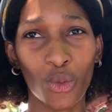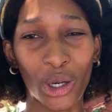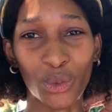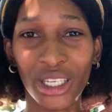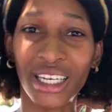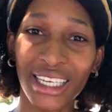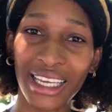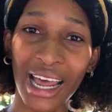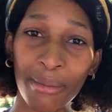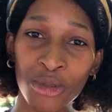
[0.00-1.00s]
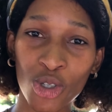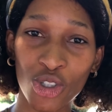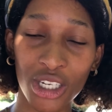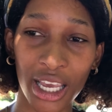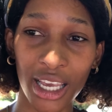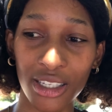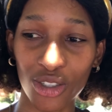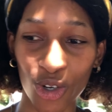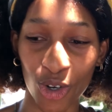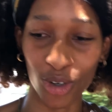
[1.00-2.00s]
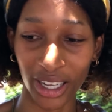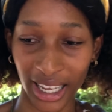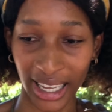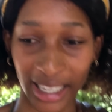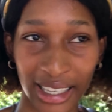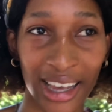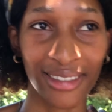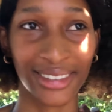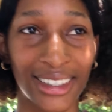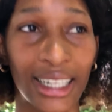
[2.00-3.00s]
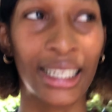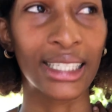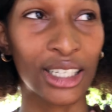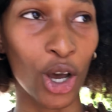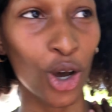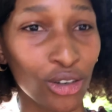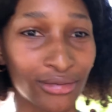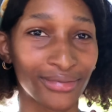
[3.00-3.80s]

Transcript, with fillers: what we're gonna get up to today so yeah let's go